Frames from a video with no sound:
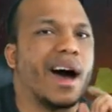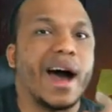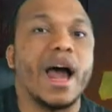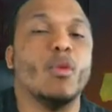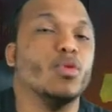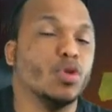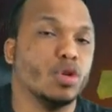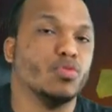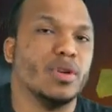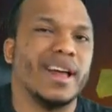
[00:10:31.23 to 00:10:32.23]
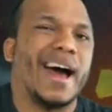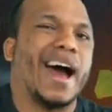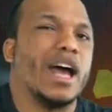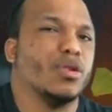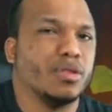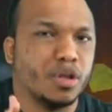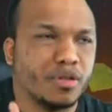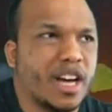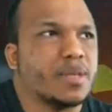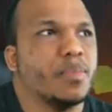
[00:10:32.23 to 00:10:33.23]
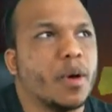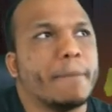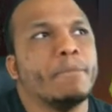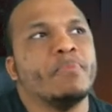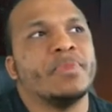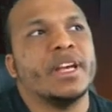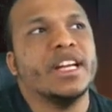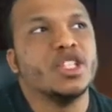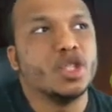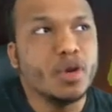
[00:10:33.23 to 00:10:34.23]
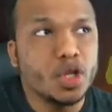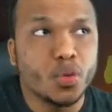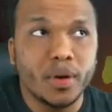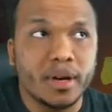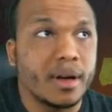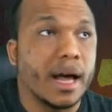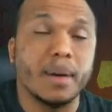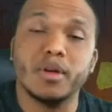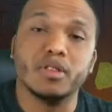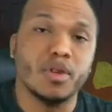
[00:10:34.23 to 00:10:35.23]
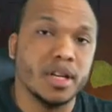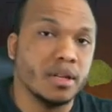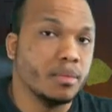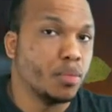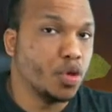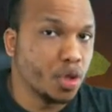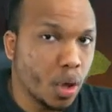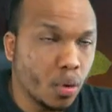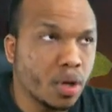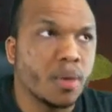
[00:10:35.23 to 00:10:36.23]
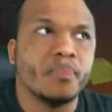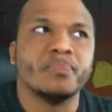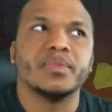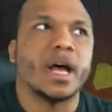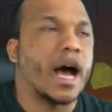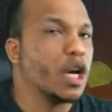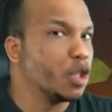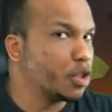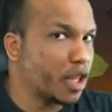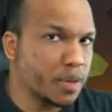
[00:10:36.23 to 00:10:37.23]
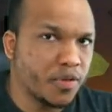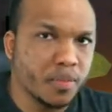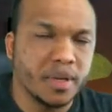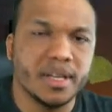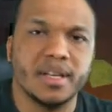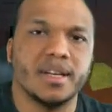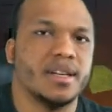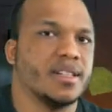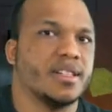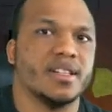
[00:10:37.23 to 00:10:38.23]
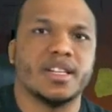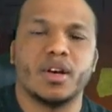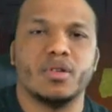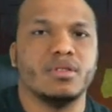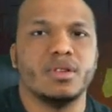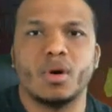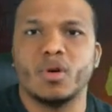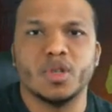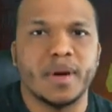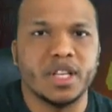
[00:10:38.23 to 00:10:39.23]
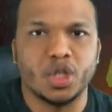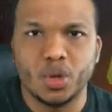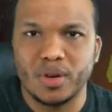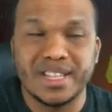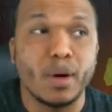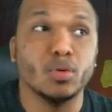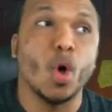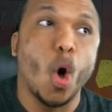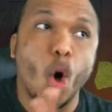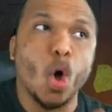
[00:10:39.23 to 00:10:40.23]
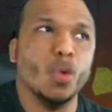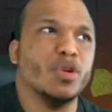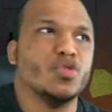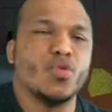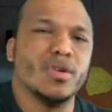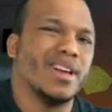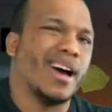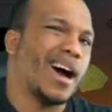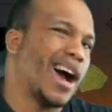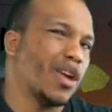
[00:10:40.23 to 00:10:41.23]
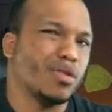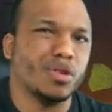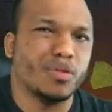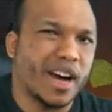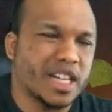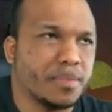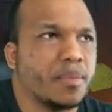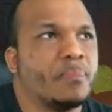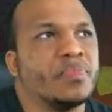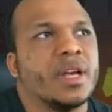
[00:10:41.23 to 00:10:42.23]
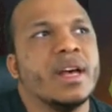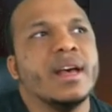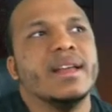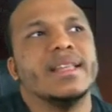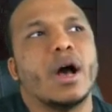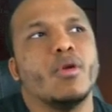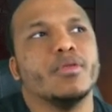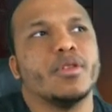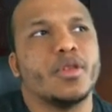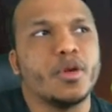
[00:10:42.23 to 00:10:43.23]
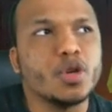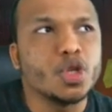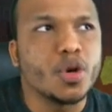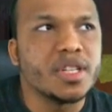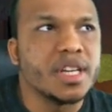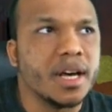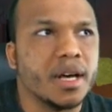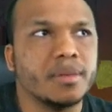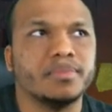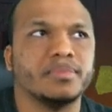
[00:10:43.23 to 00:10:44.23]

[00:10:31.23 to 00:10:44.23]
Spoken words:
I would not run Iron Grasp. But in a situation where I am not running Putrid Oak, Iron Grasp for me is the second automatic choice. I would always run Iron Grasp. Now, the third choice here